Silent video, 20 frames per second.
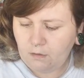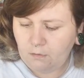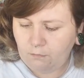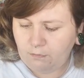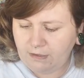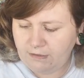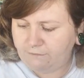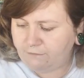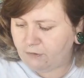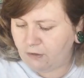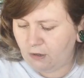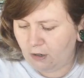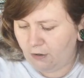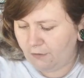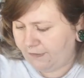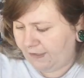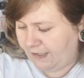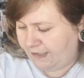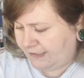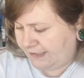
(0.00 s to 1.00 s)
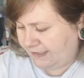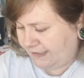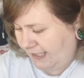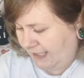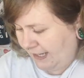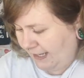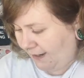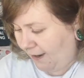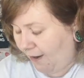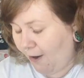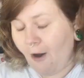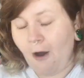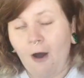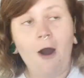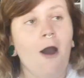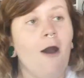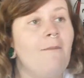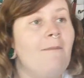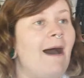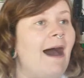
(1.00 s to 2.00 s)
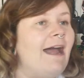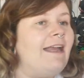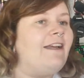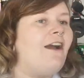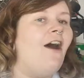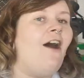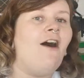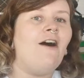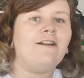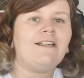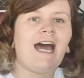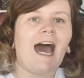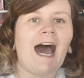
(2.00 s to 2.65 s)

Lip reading: We've got this thing. Oh my God.